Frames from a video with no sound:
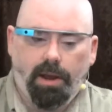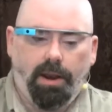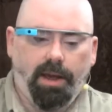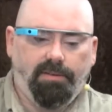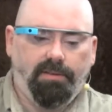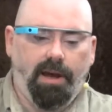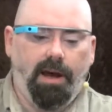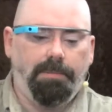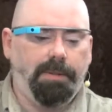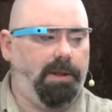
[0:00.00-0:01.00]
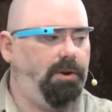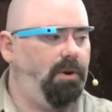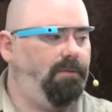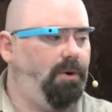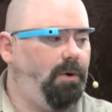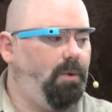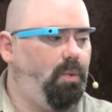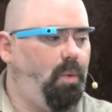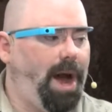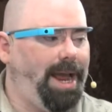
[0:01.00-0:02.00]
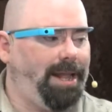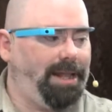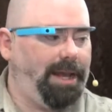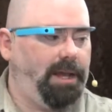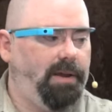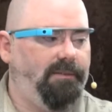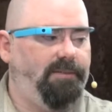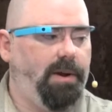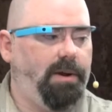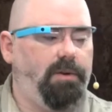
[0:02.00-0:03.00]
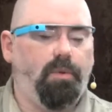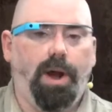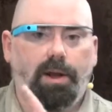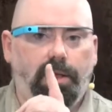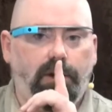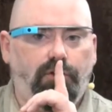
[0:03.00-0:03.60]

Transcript: Next up, Lenovo very quietly,